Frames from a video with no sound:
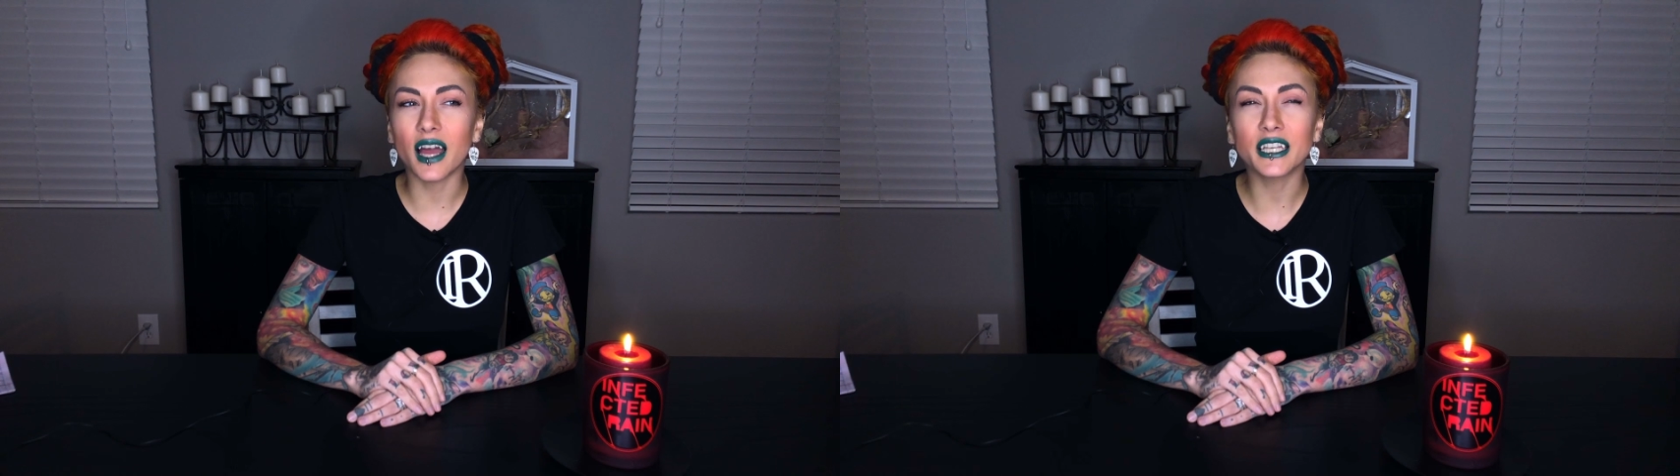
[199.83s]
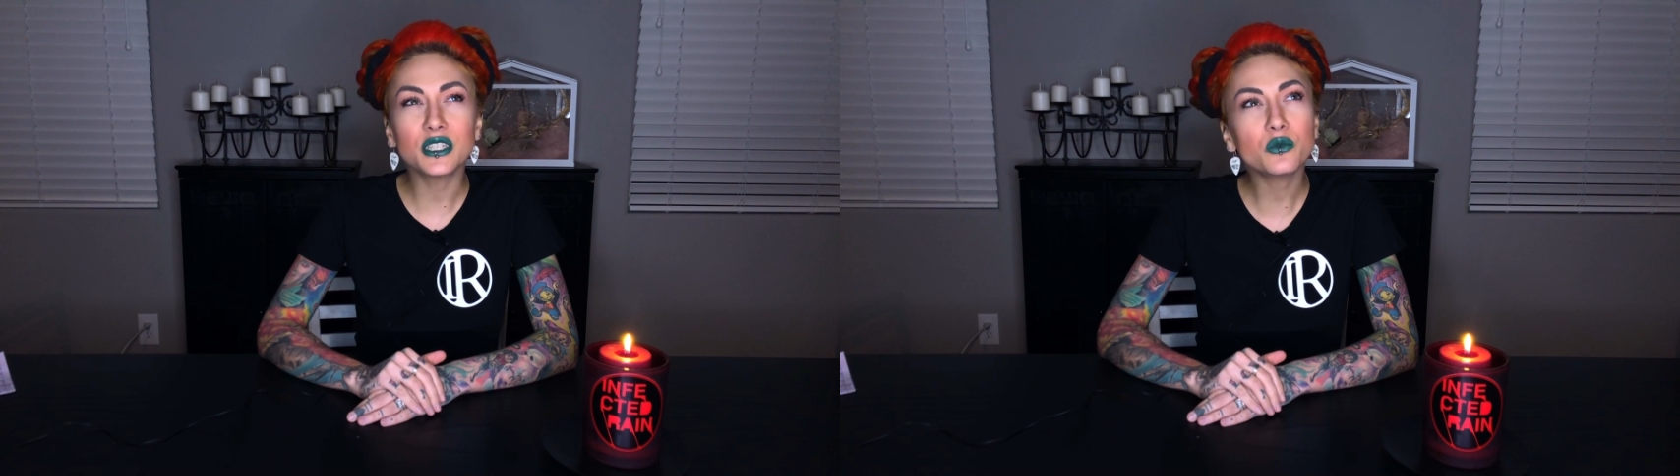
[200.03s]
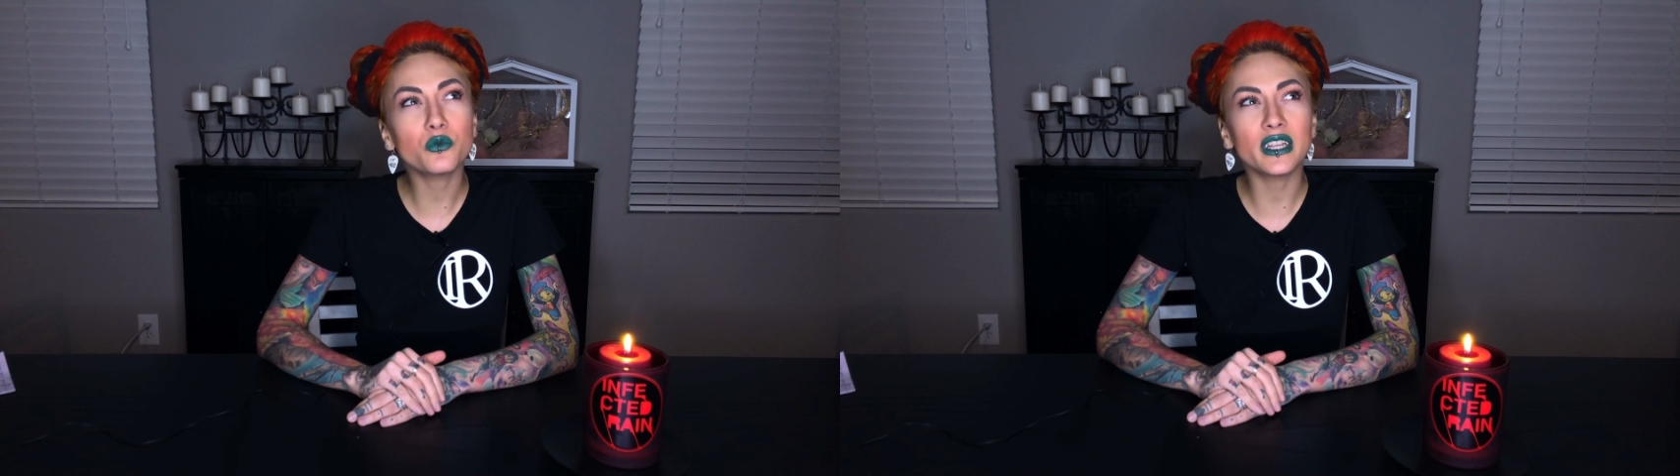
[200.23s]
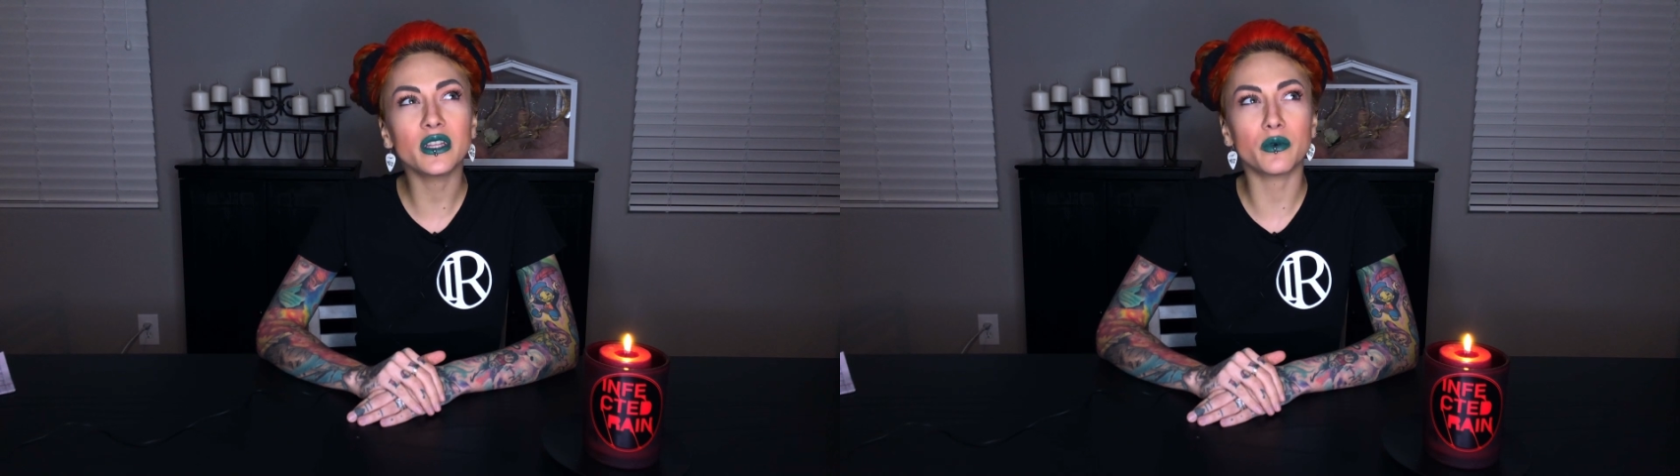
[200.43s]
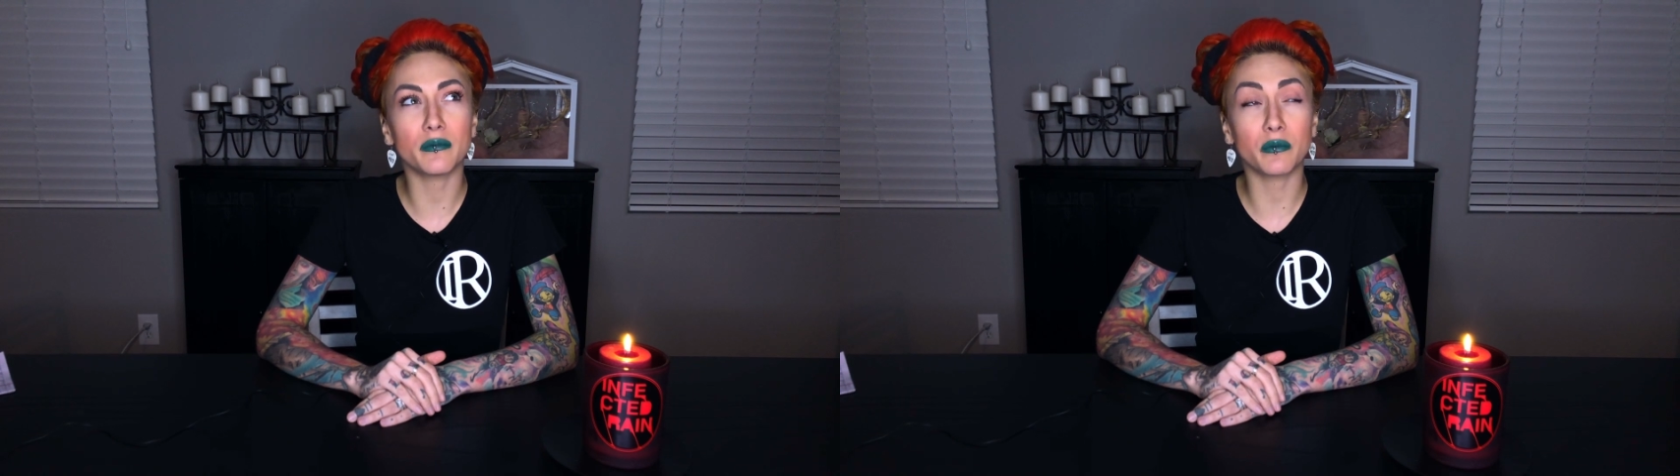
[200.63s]
I don't
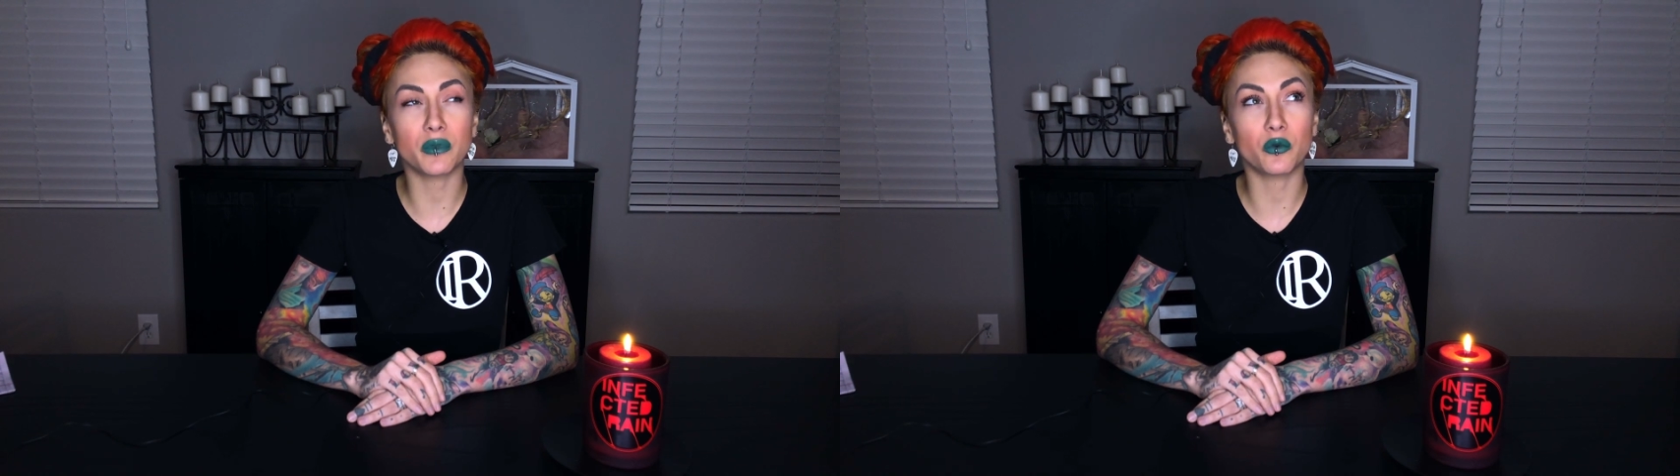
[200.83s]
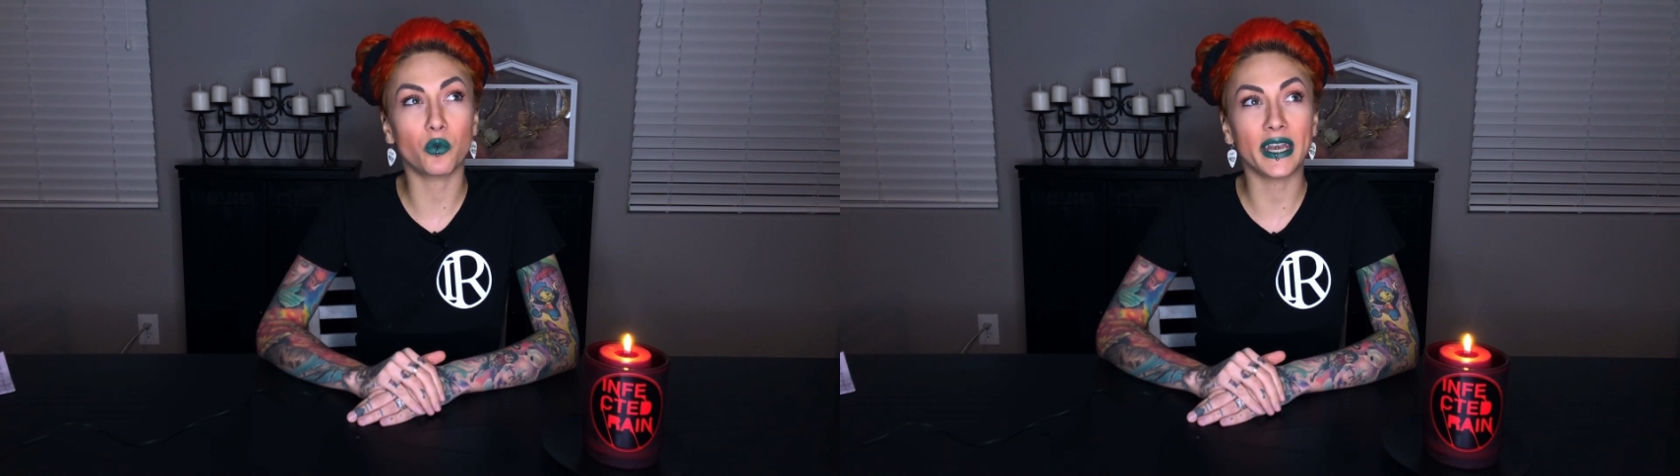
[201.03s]
really remember